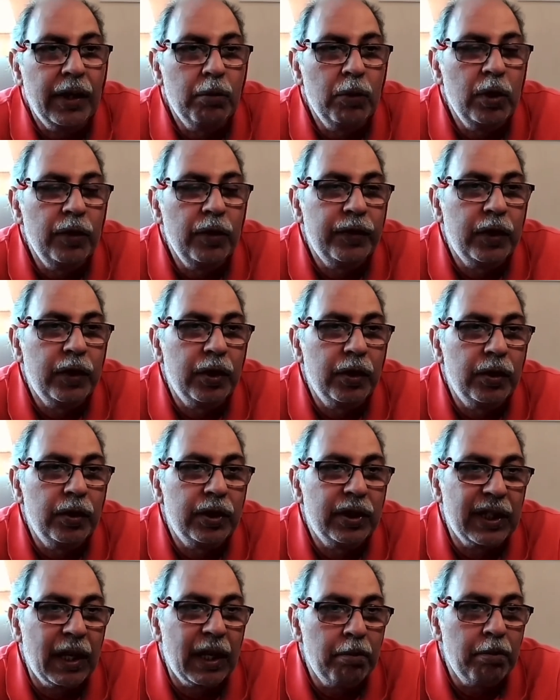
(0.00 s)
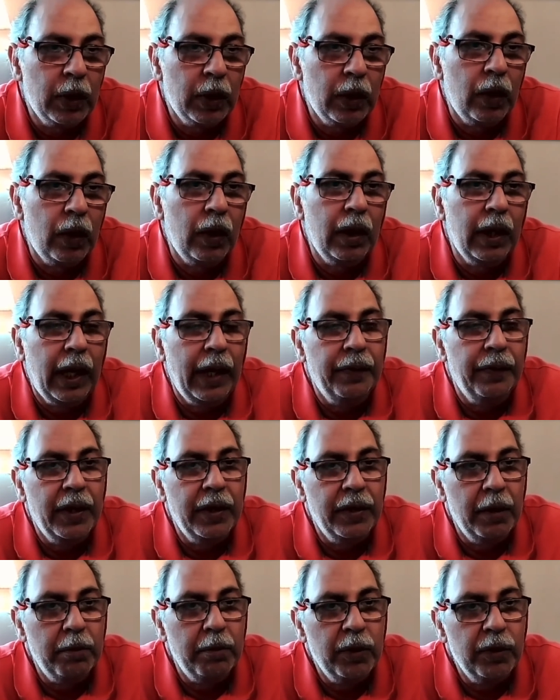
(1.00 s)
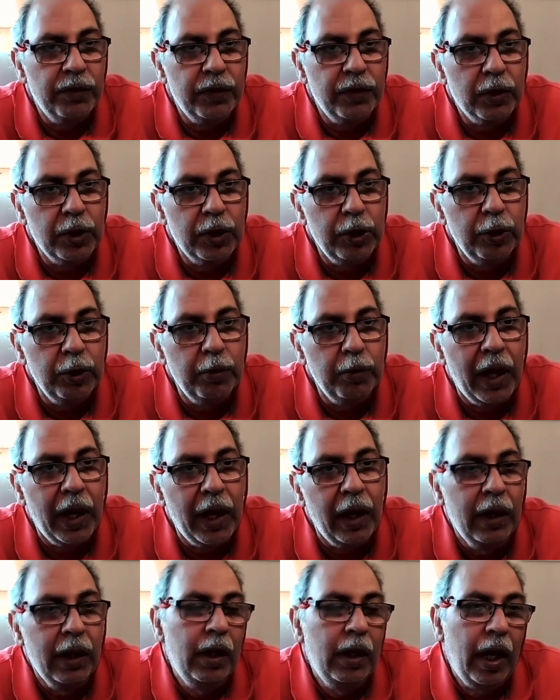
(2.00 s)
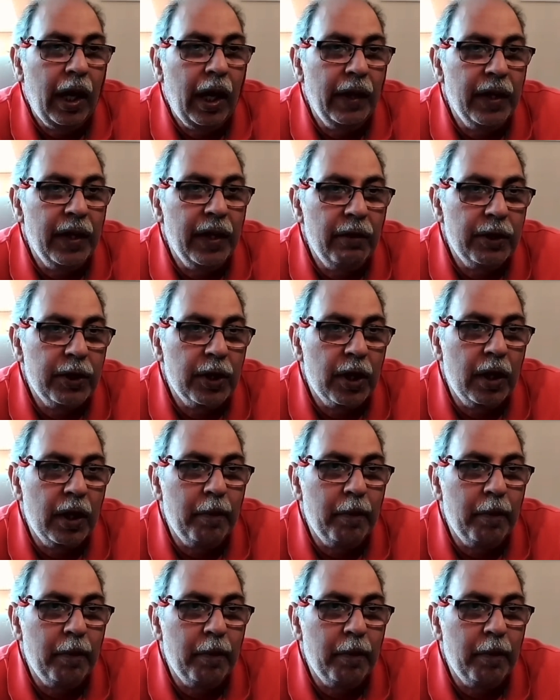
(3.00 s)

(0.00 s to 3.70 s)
moved to Istanbul, and then they moved to Cuba, and then returned